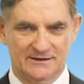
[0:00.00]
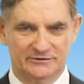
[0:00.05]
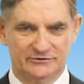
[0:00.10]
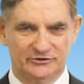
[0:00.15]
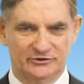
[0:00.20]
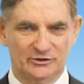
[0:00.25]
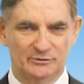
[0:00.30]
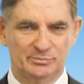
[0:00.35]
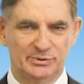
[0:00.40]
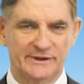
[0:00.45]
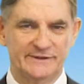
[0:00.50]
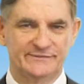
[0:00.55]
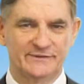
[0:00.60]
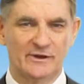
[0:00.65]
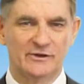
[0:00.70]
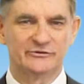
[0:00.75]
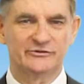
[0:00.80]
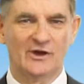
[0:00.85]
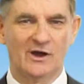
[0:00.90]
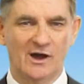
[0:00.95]
to complete
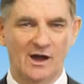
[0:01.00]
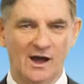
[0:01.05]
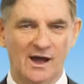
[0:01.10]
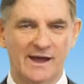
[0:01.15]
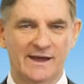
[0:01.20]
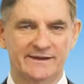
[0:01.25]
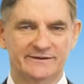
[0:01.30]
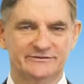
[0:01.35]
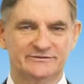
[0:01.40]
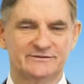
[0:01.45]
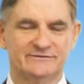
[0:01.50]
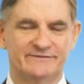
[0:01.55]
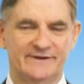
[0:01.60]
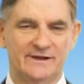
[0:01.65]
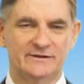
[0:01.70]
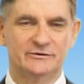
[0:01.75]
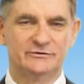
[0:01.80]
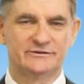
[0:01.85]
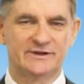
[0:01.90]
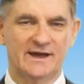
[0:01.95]
those highest
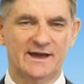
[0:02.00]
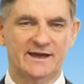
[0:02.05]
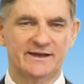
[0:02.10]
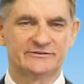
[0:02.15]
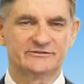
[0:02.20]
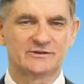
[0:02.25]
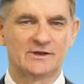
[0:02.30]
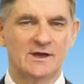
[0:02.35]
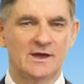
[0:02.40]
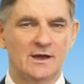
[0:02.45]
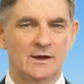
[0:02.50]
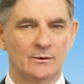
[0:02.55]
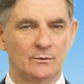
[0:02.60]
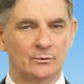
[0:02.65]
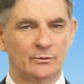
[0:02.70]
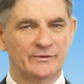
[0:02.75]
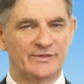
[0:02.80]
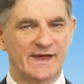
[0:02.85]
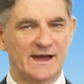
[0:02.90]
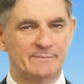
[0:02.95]
value tasks
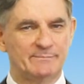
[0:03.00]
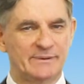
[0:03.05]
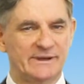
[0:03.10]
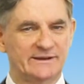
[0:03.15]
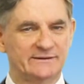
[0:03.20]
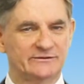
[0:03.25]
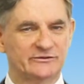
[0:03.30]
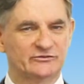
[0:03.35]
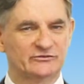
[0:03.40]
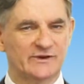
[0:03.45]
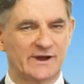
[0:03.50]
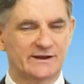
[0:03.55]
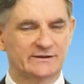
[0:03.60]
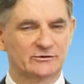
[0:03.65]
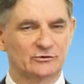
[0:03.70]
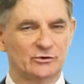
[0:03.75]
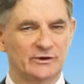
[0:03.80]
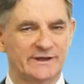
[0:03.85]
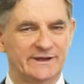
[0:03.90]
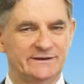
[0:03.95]
without being
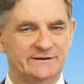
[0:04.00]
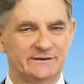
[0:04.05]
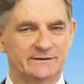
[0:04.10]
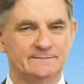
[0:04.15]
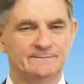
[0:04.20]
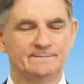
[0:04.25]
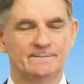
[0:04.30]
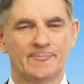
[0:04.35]
distracted or hindered.